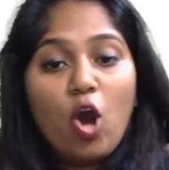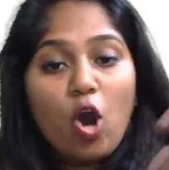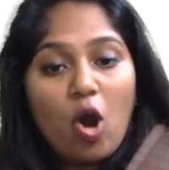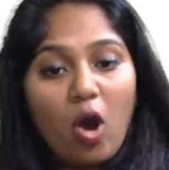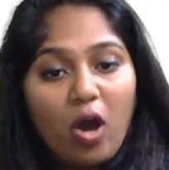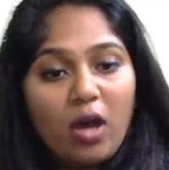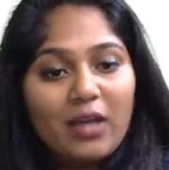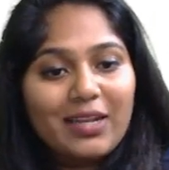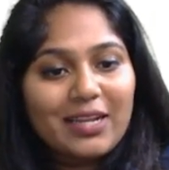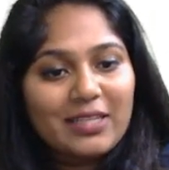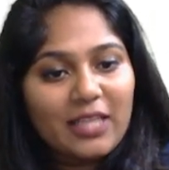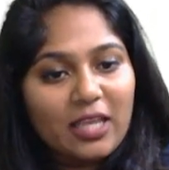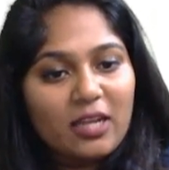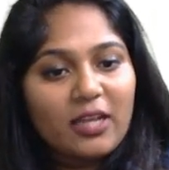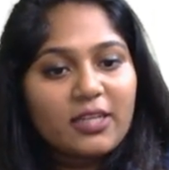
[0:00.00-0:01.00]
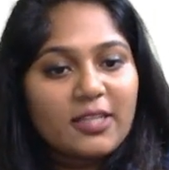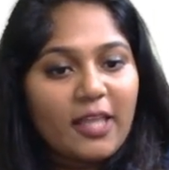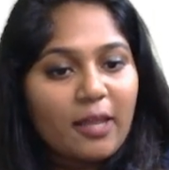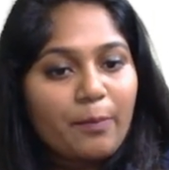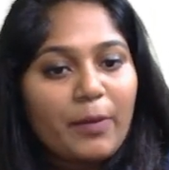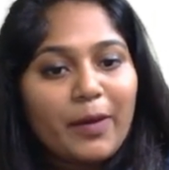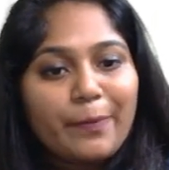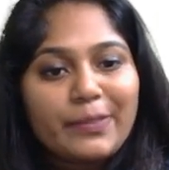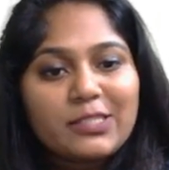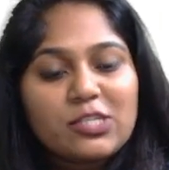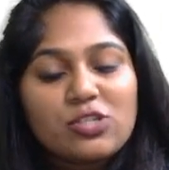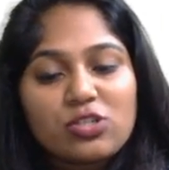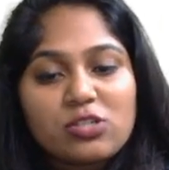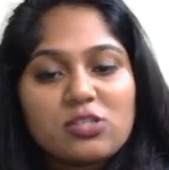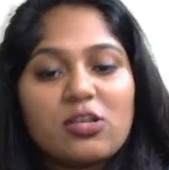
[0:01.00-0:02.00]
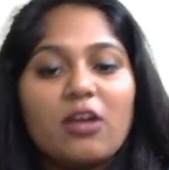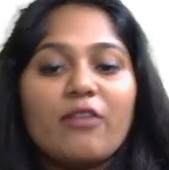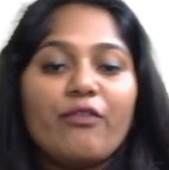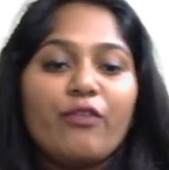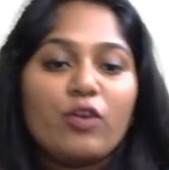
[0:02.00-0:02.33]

or their purpose is to serve